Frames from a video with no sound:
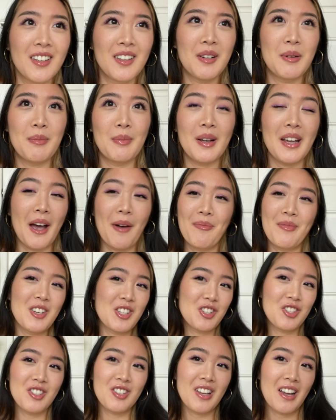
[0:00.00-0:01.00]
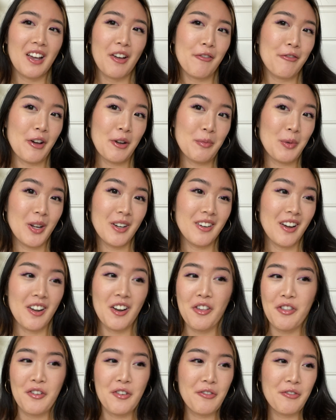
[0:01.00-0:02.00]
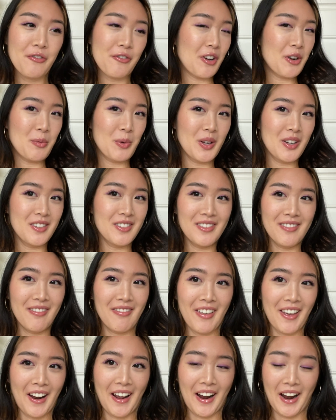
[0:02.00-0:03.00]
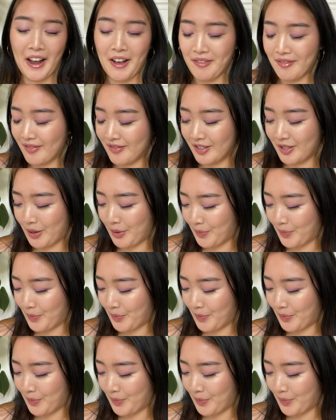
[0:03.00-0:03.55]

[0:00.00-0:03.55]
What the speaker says: But yeah, it's just like a fun one, another fun one that I have, so.